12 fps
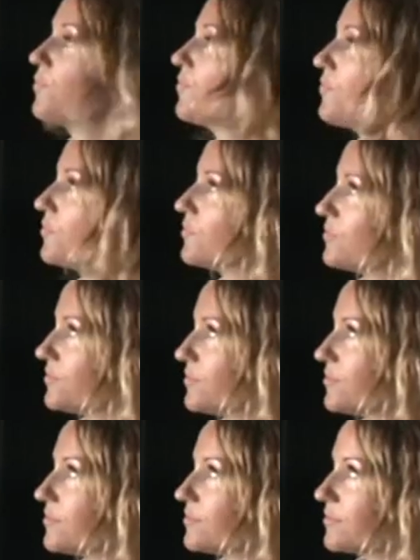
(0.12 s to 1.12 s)

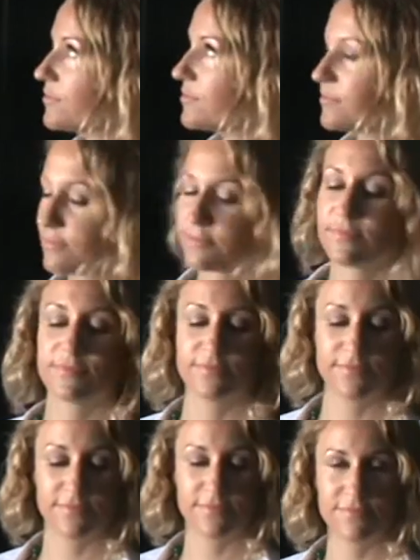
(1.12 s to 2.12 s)

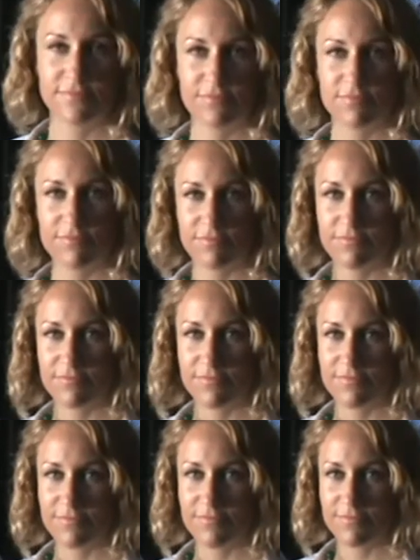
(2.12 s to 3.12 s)

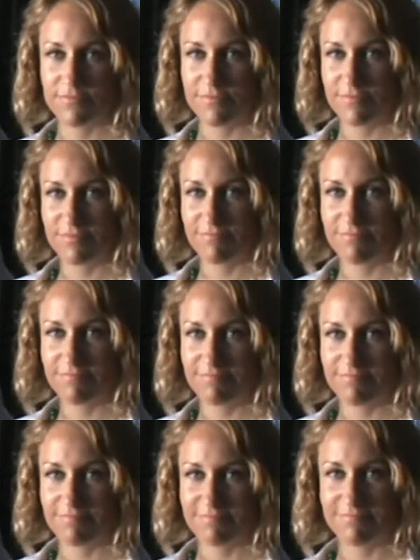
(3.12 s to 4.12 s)

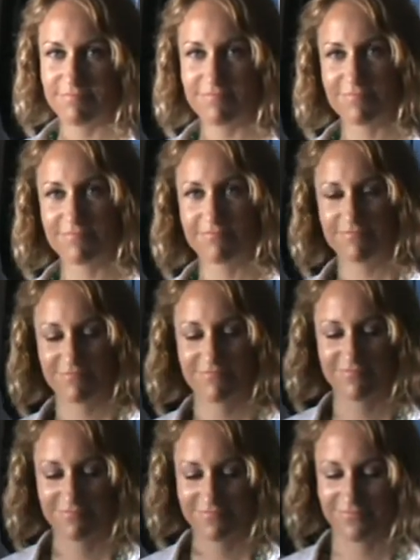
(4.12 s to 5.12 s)

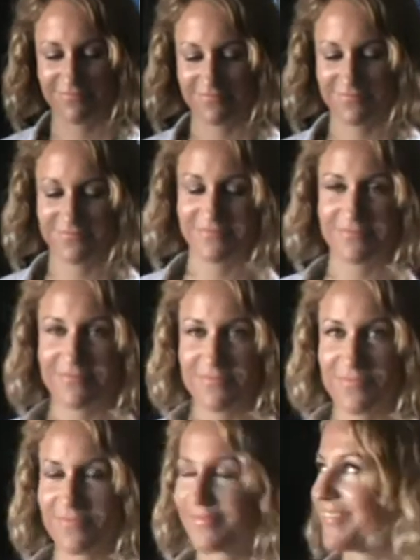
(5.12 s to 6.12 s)

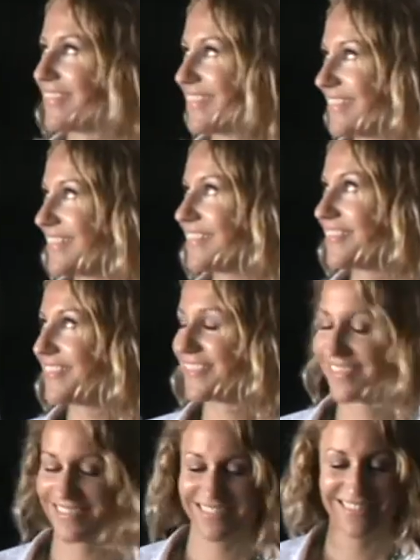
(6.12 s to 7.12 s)

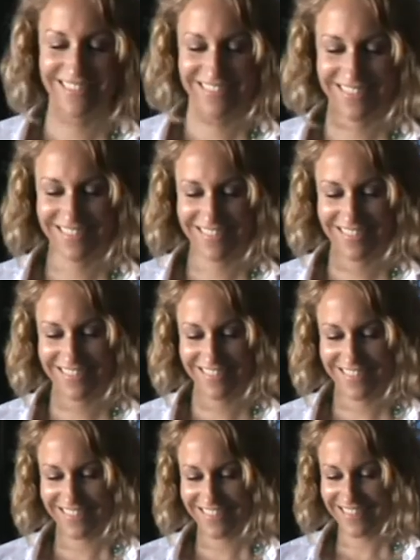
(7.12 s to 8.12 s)
(silent)